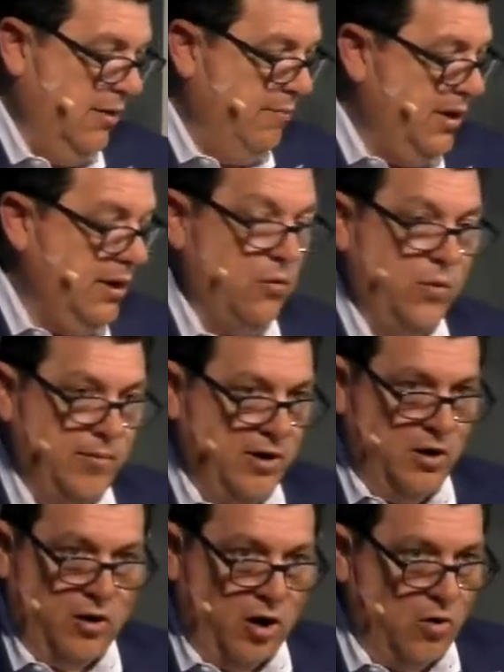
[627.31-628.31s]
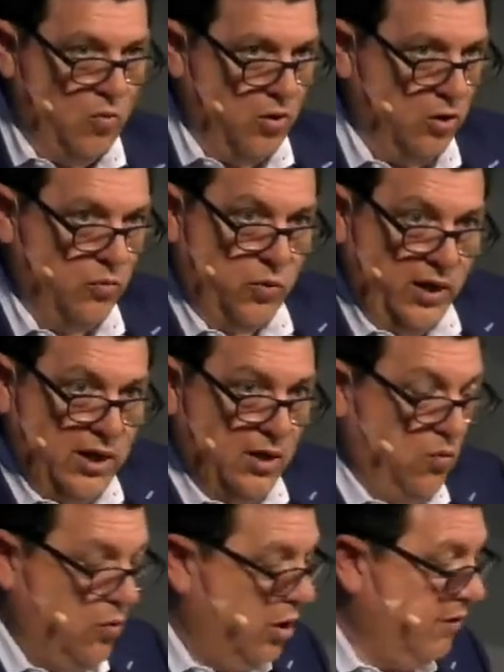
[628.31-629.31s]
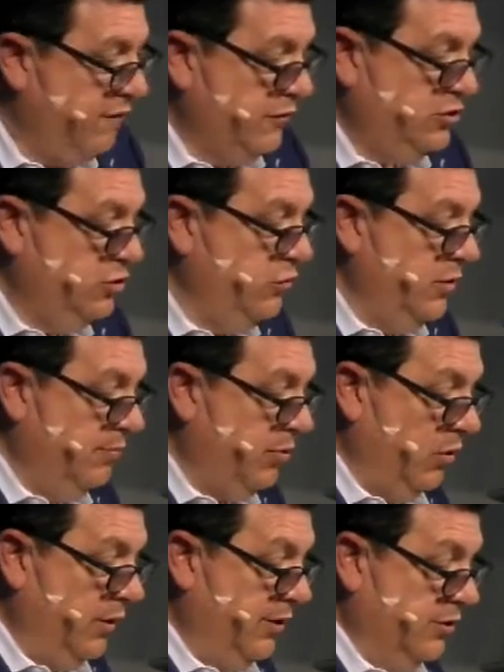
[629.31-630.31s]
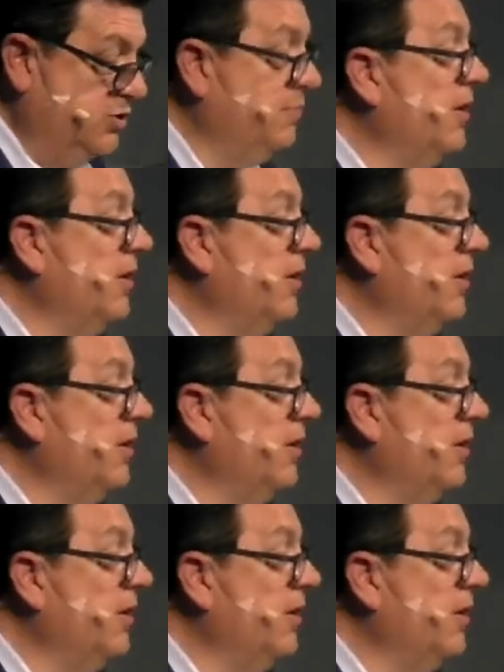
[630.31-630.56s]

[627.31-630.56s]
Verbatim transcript: Men and women in our world, we can work for two employers,